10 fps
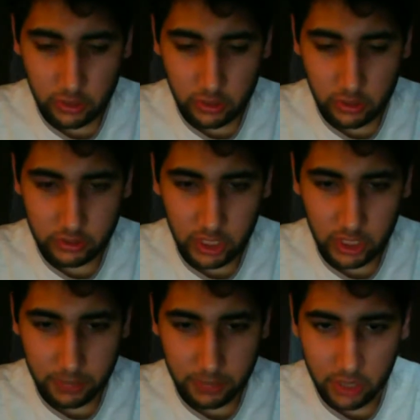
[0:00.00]
talk
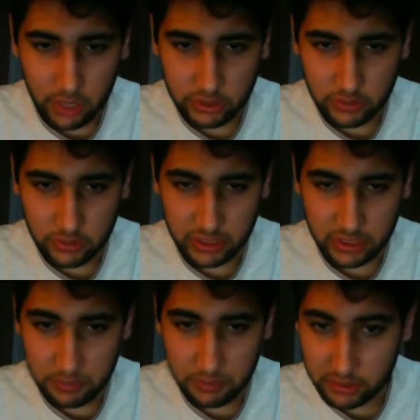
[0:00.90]
about what's it
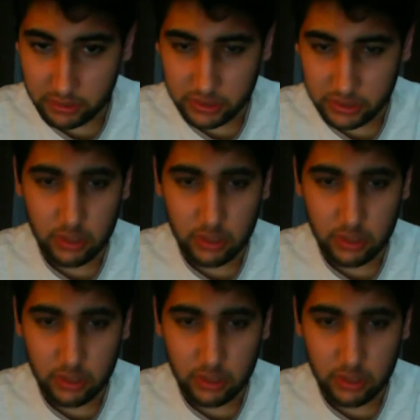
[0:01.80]
about.